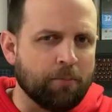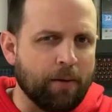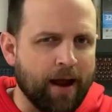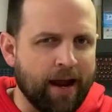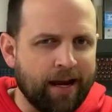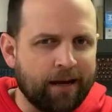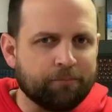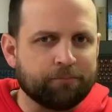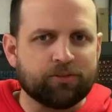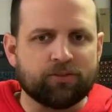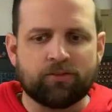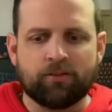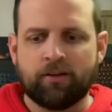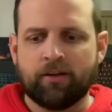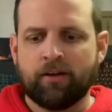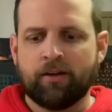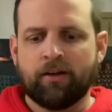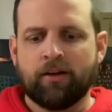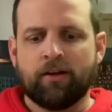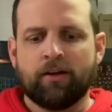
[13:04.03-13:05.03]
the maps.
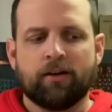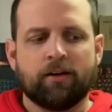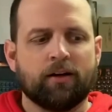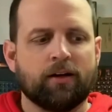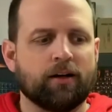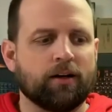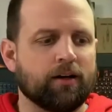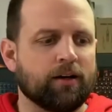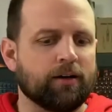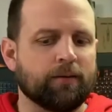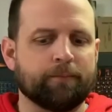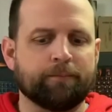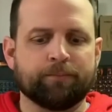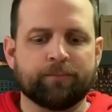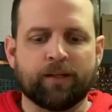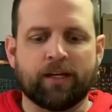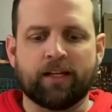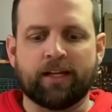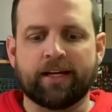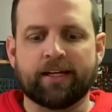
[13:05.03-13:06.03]

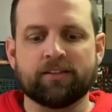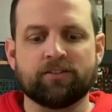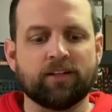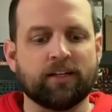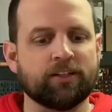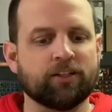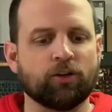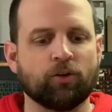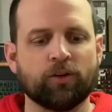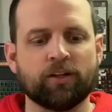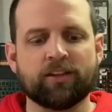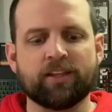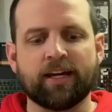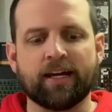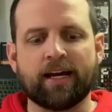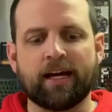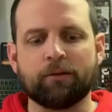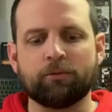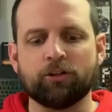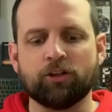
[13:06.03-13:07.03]
And like I said, the only
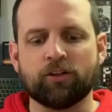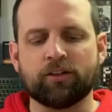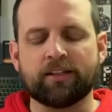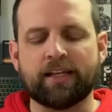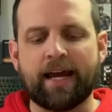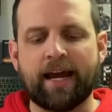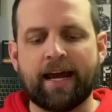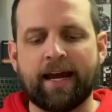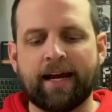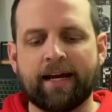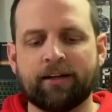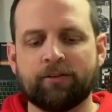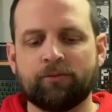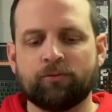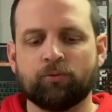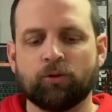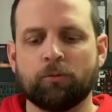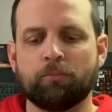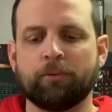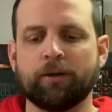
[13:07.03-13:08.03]
thing I would look to add
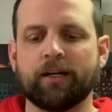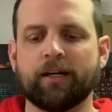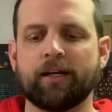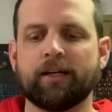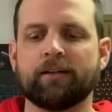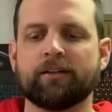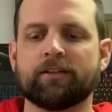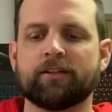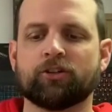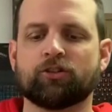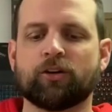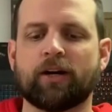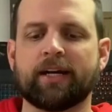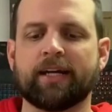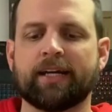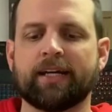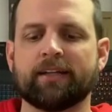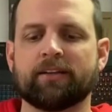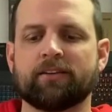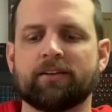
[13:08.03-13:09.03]
would be to try
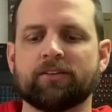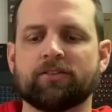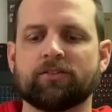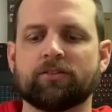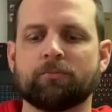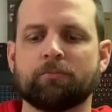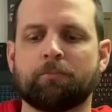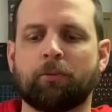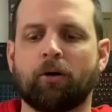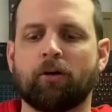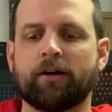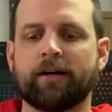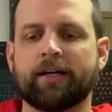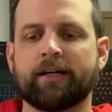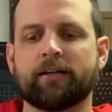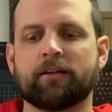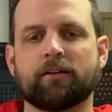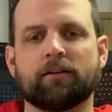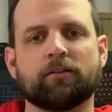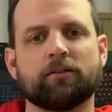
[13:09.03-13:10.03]
to get this part
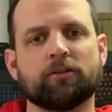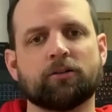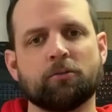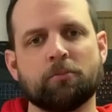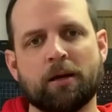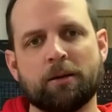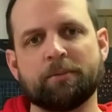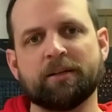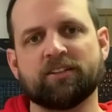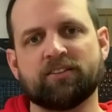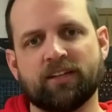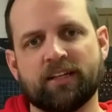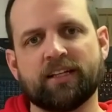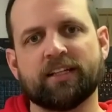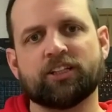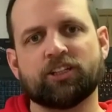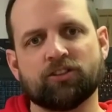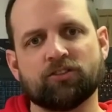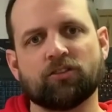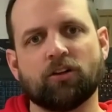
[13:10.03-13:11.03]
here to maybe 10
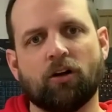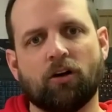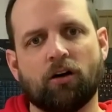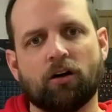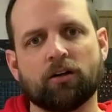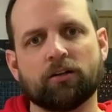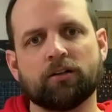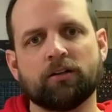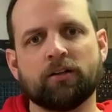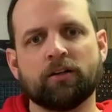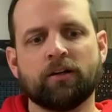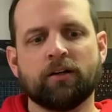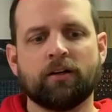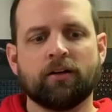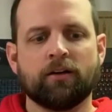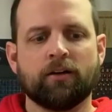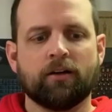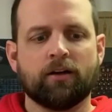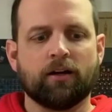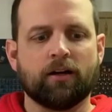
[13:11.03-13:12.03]
inches long.
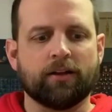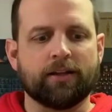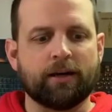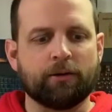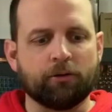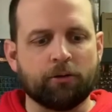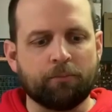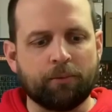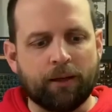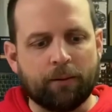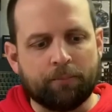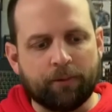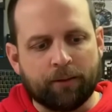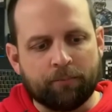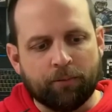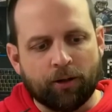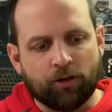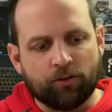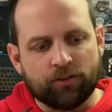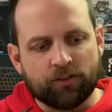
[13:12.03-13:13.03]
That would be a
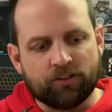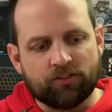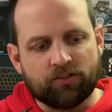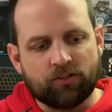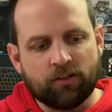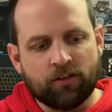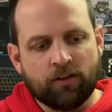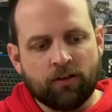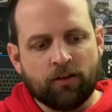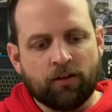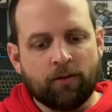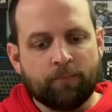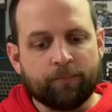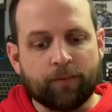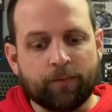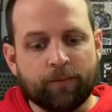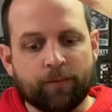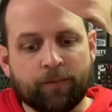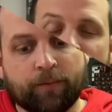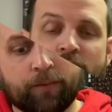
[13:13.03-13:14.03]
big bonus. And
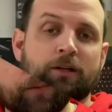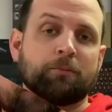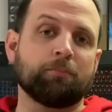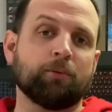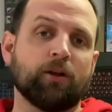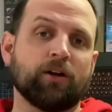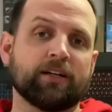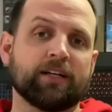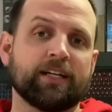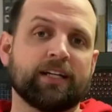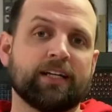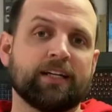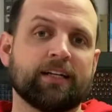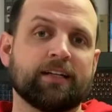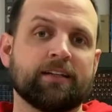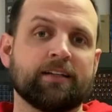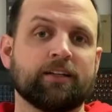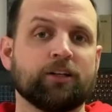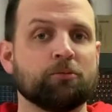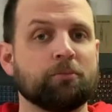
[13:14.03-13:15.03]
if you need to plug it
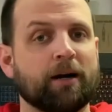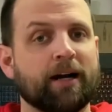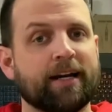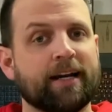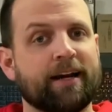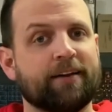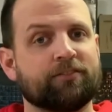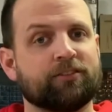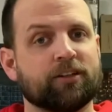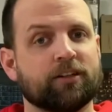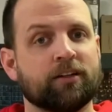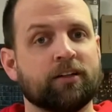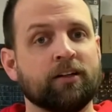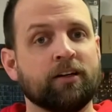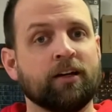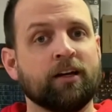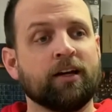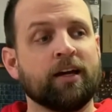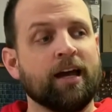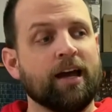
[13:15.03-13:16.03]
in, you might have to
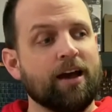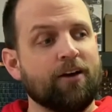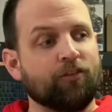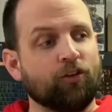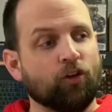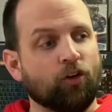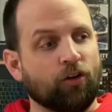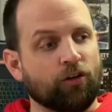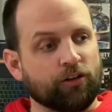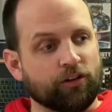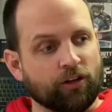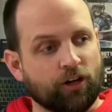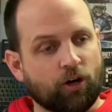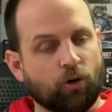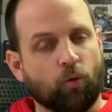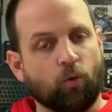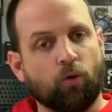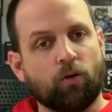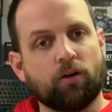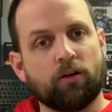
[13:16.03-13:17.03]
have a longer
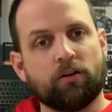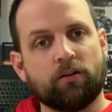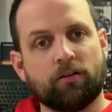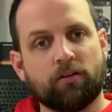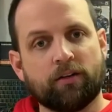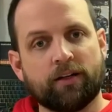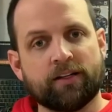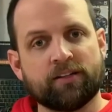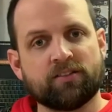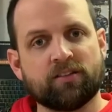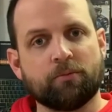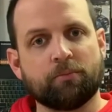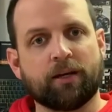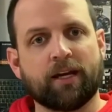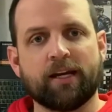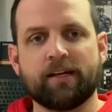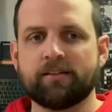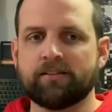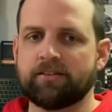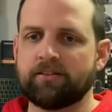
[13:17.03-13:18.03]
cord in some
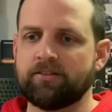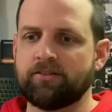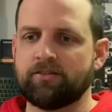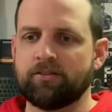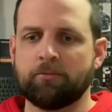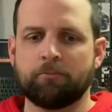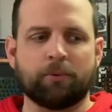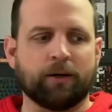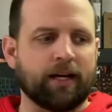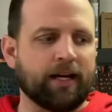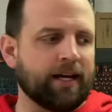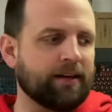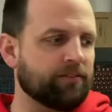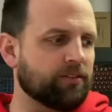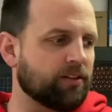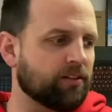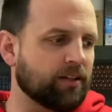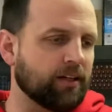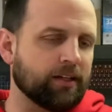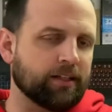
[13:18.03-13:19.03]
cases. But I have
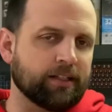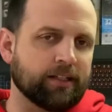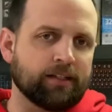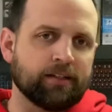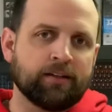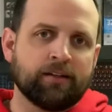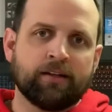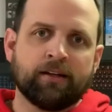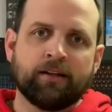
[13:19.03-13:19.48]
to tell you,